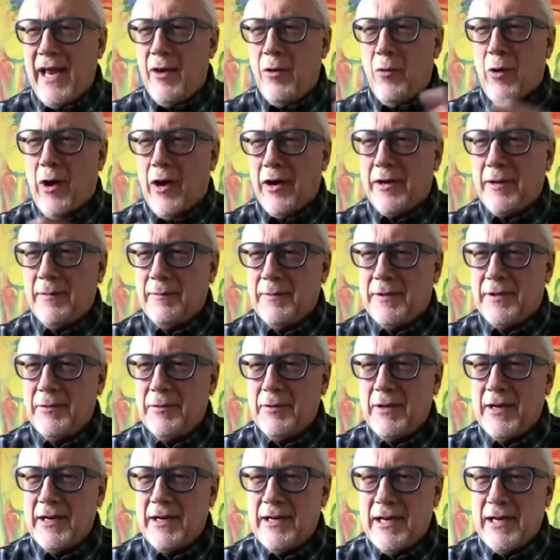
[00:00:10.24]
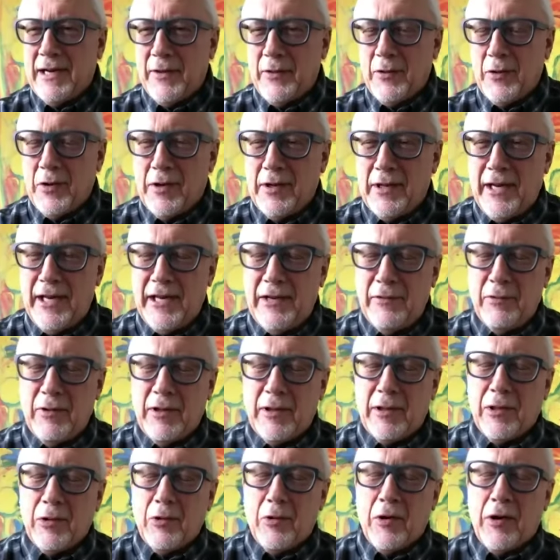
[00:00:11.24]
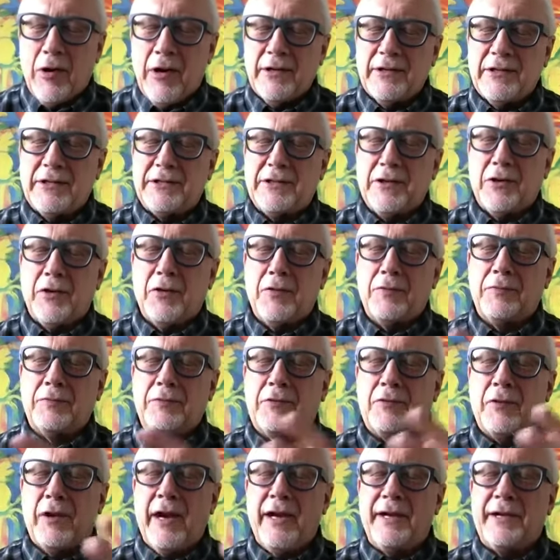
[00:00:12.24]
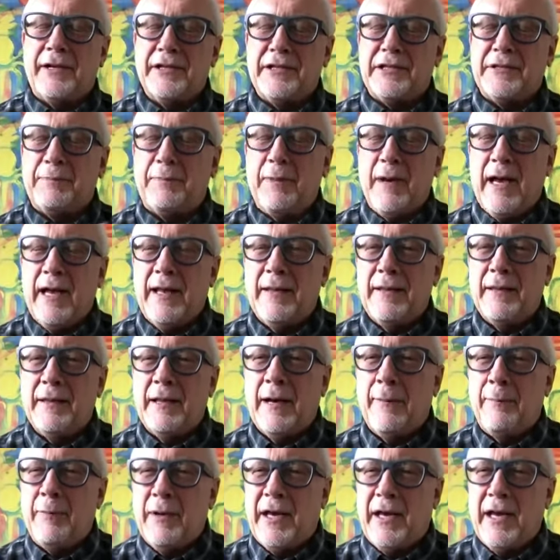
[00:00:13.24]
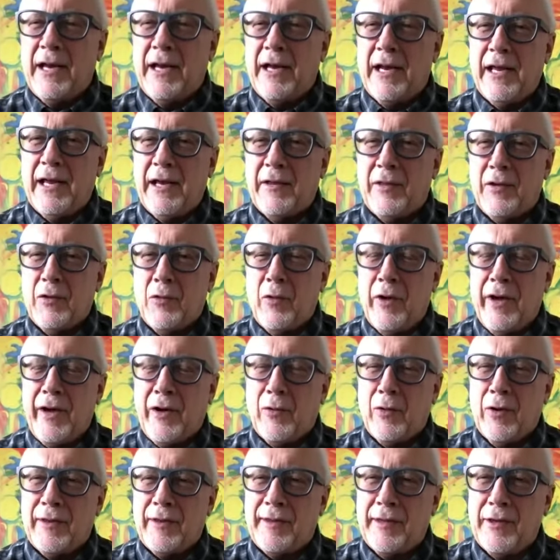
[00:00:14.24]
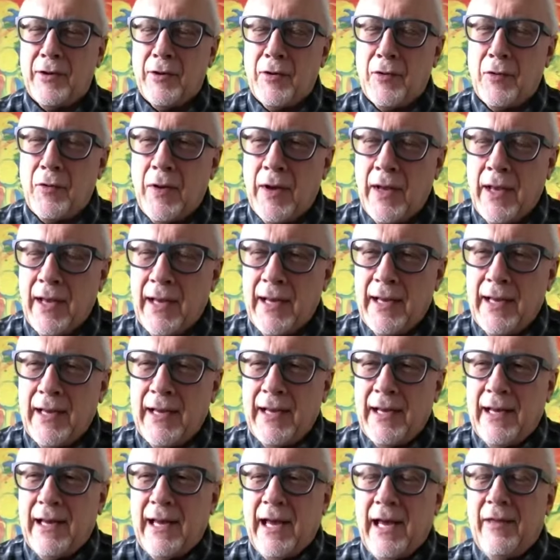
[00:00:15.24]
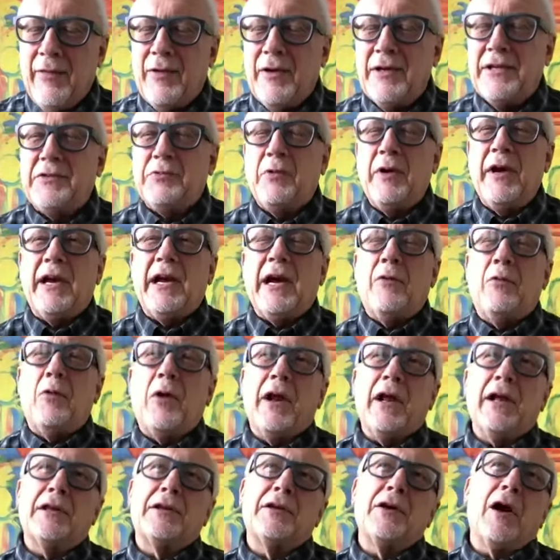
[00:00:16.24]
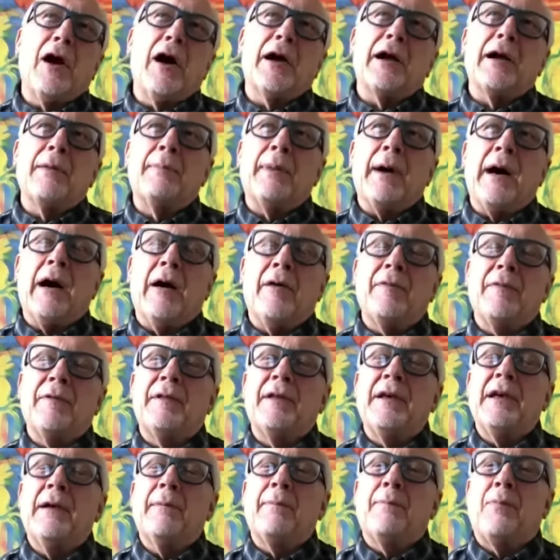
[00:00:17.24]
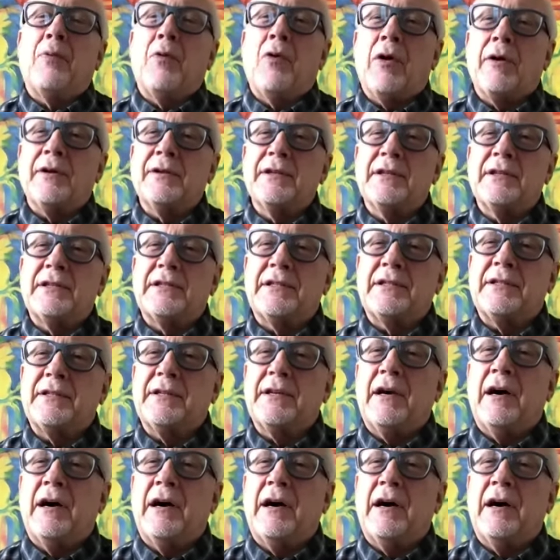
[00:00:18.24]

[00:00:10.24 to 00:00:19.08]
Welcome to another Lead In With Lorne. So great to spend the beginning of the week with you. And this week, I want to talk about the importance